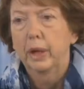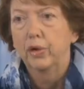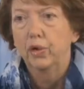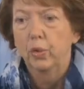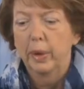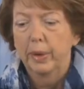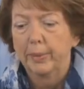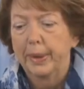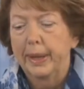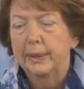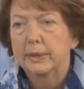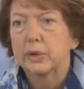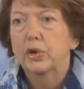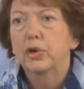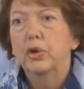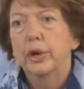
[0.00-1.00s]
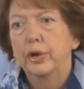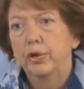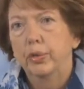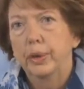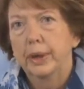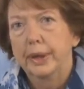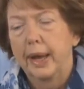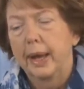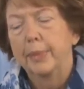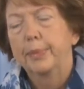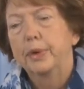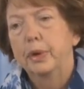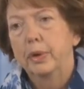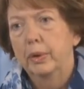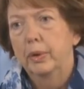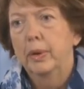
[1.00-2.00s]
new ambassador and you adopt
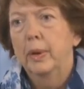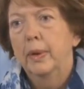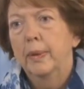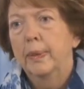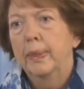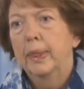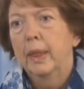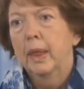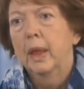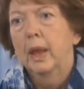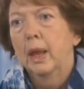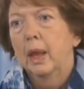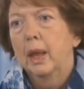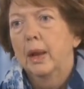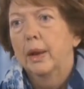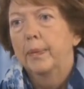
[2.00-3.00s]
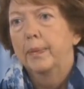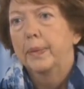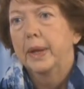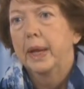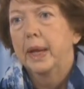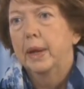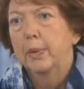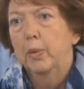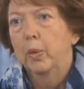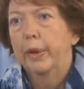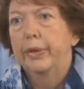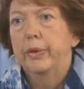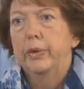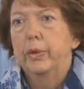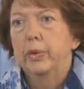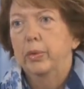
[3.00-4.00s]
to him, whether
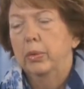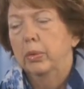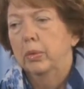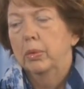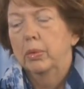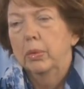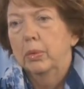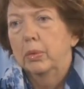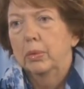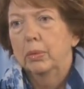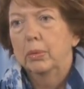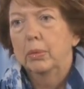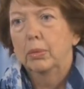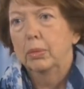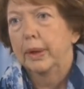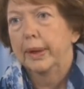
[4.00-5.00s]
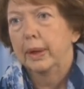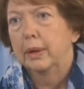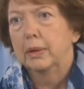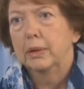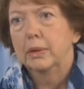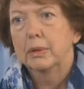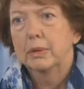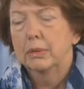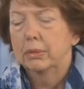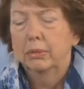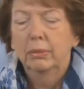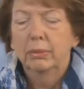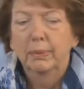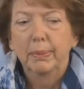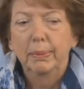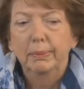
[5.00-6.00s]
you like his
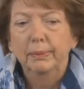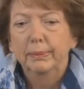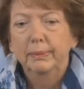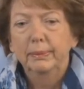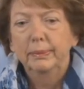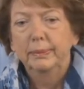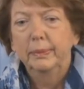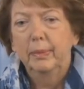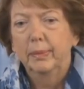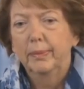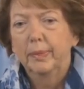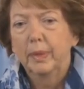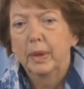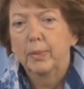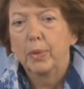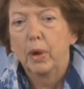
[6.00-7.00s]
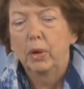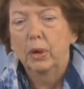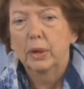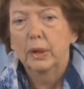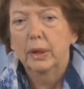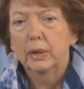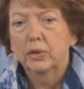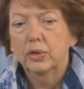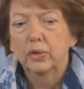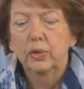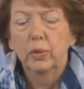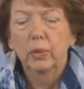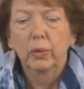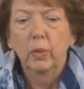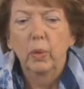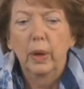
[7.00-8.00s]
politics
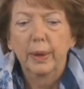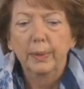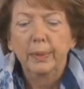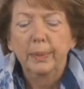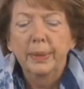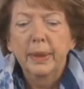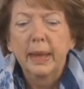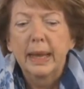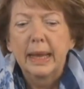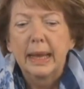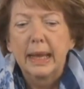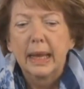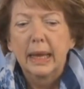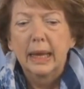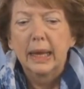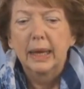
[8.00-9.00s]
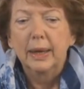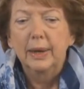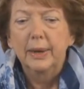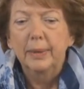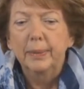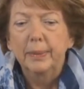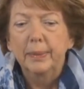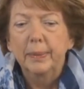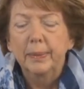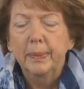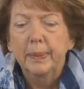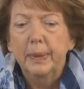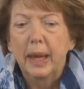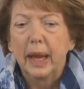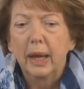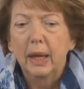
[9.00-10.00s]
or what. Um,
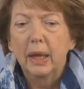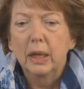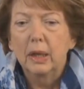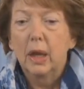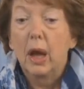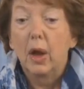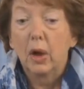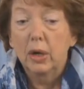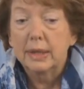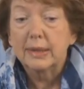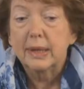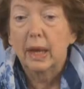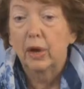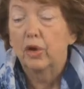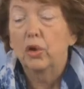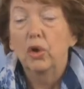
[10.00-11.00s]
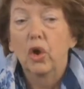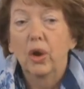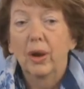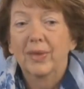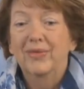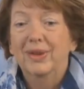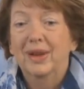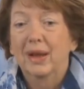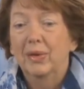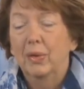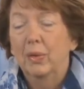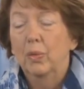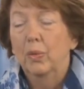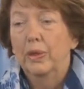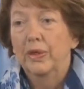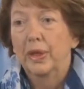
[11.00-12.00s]
honestly, I could not have done
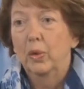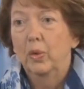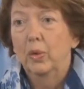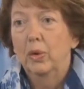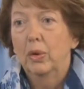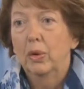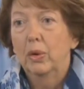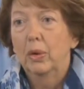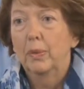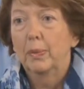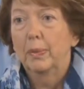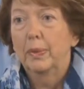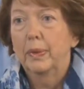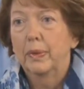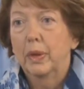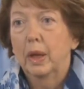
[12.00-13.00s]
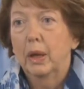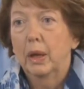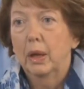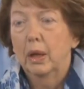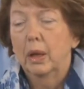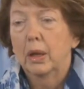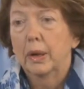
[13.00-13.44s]
without the,